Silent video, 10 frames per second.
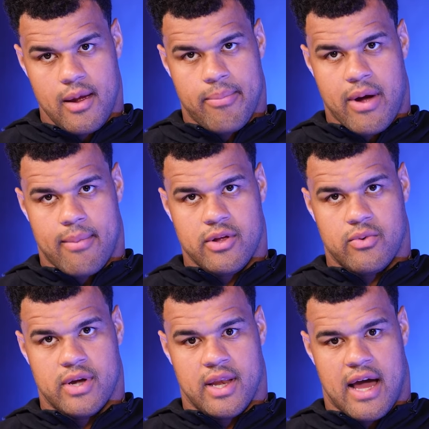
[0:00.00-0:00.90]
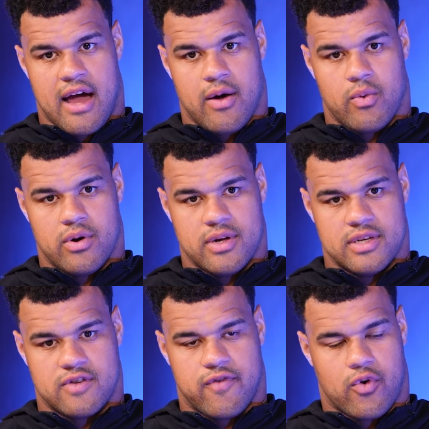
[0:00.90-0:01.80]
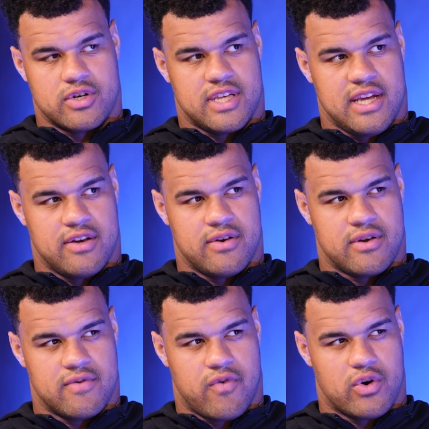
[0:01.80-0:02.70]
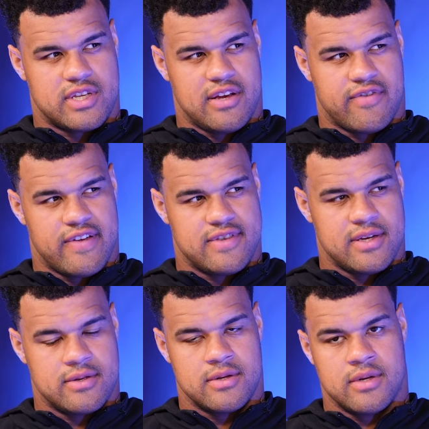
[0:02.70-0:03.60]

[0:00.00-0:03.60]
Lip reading: probably when I was 14 or 15.